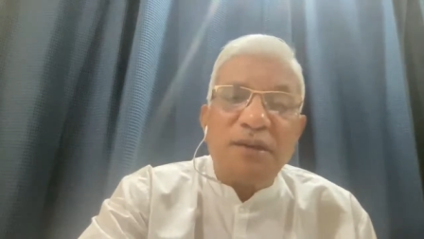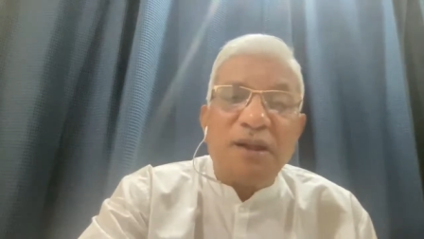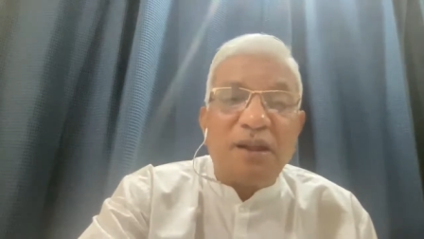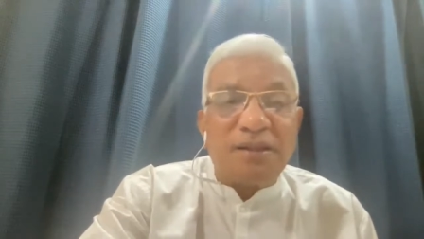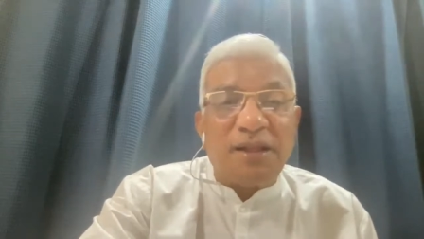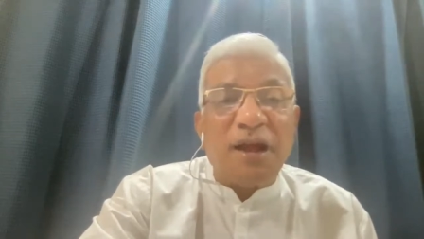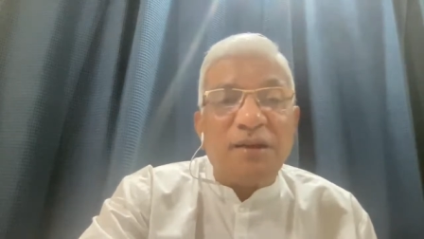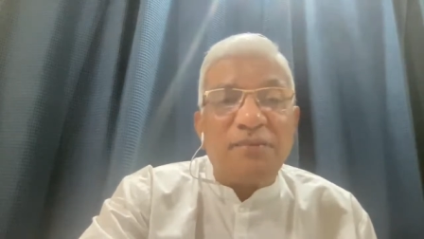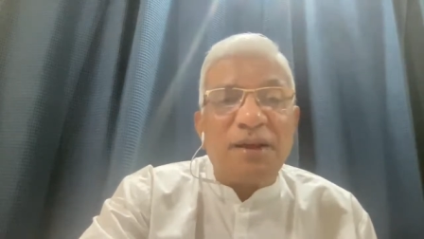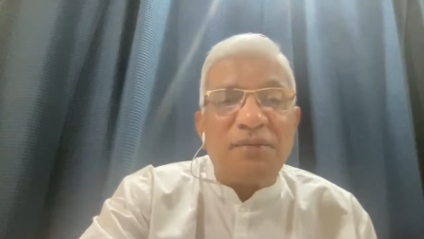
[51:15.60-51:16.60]
Like
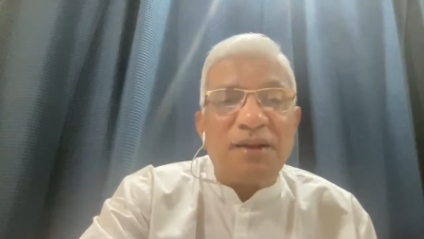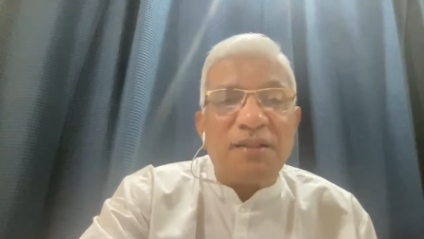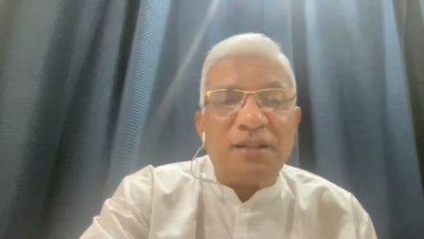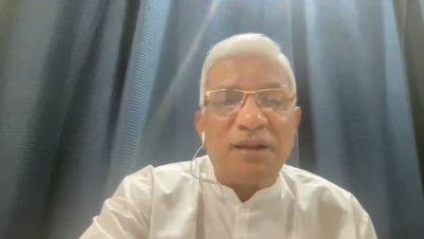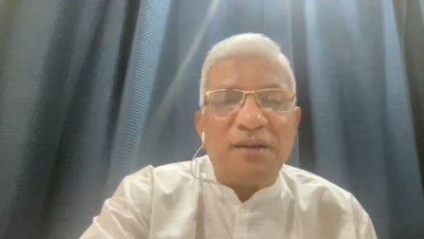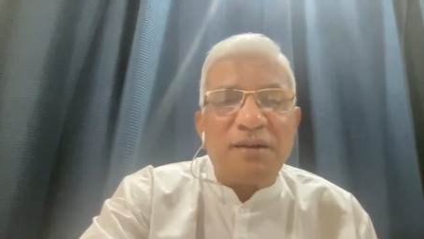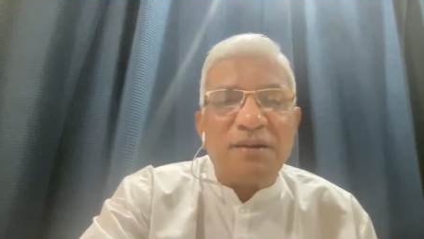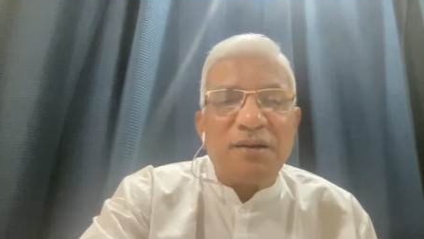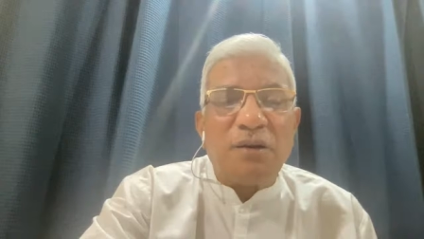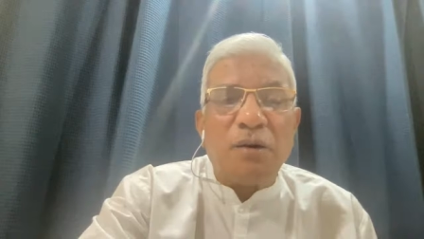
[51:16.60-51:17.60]
that, we have done that
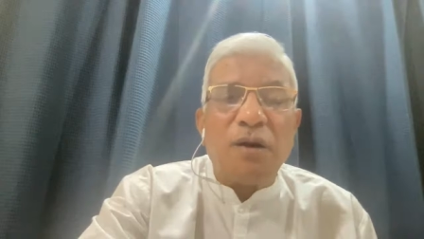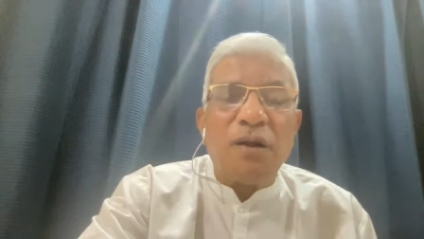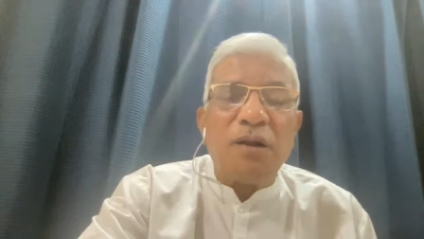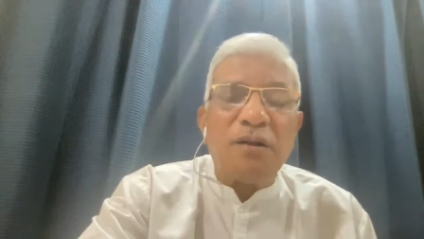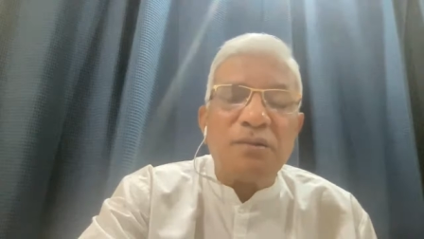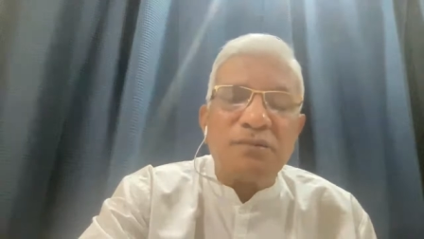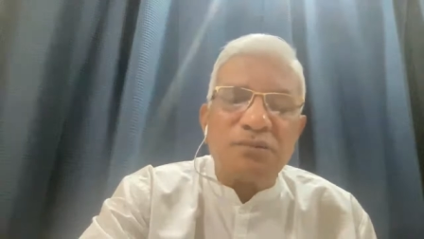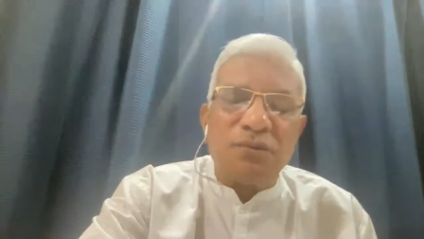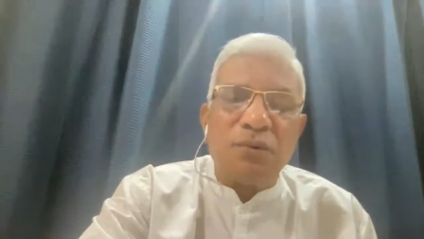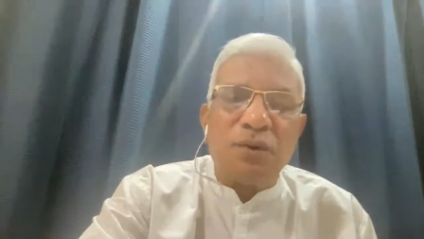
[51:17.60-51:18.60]
all
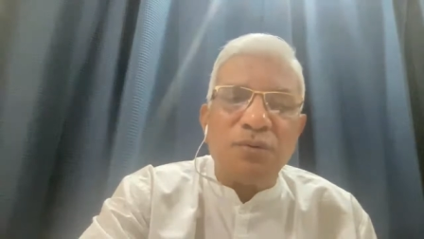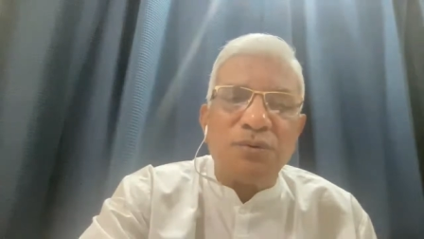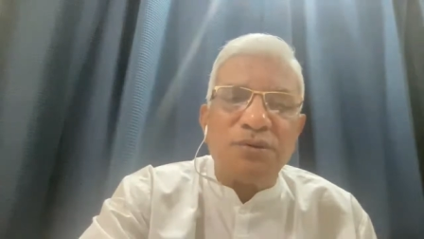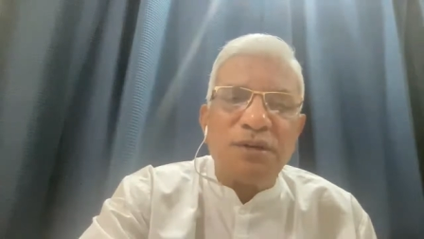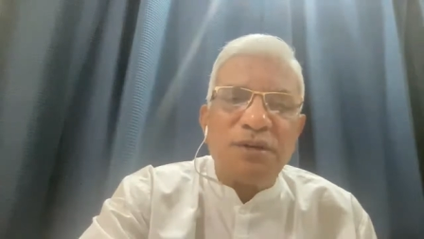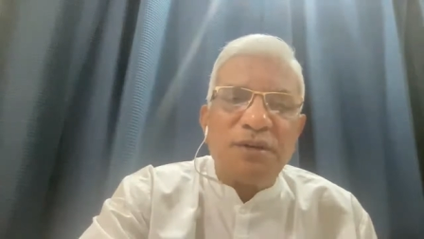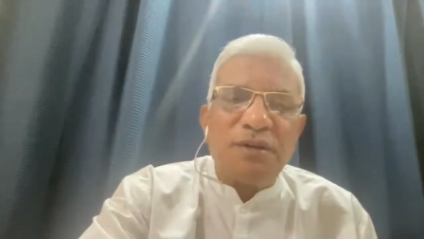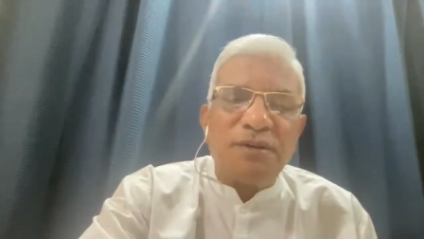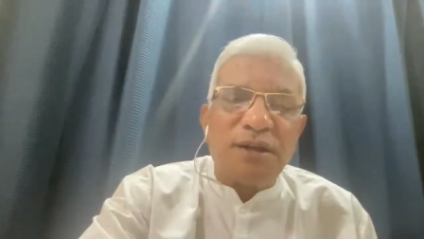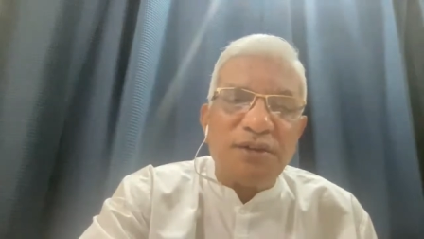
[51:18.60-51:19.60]
throughout
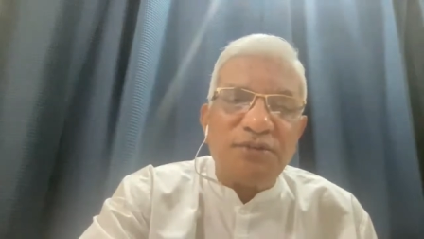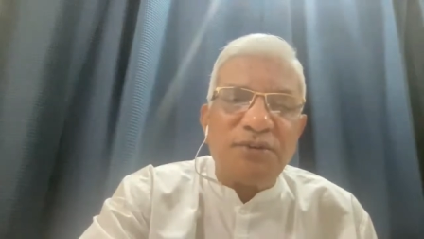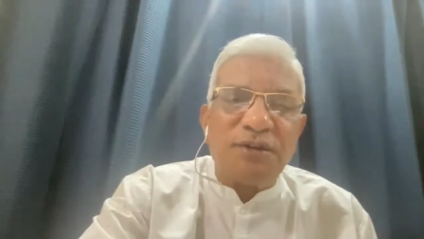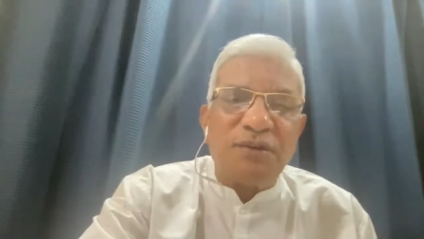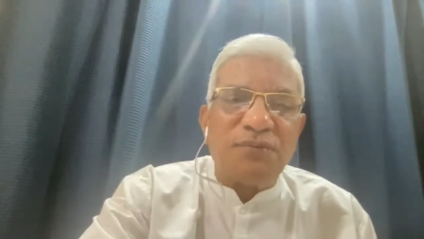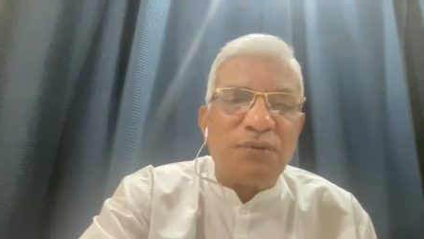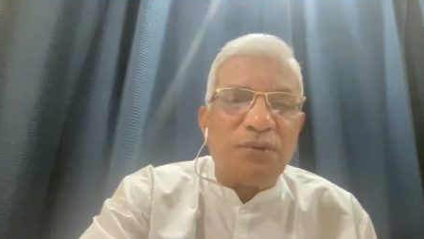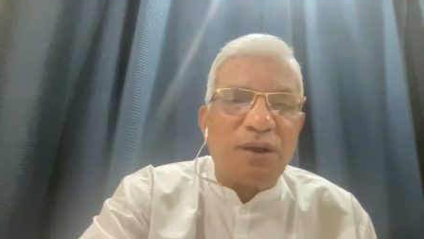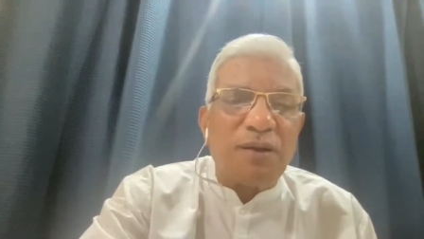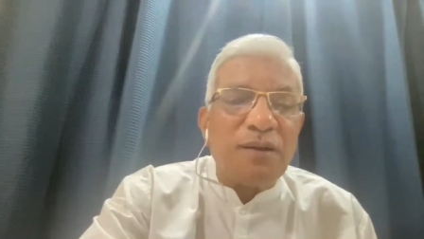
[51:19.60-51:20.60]
the history of
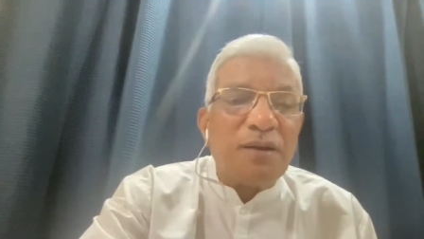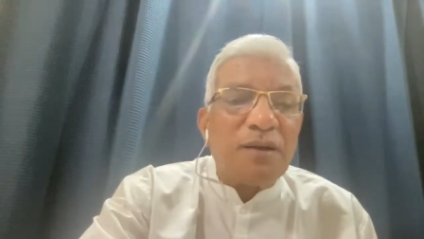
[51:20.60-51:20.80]
yoga.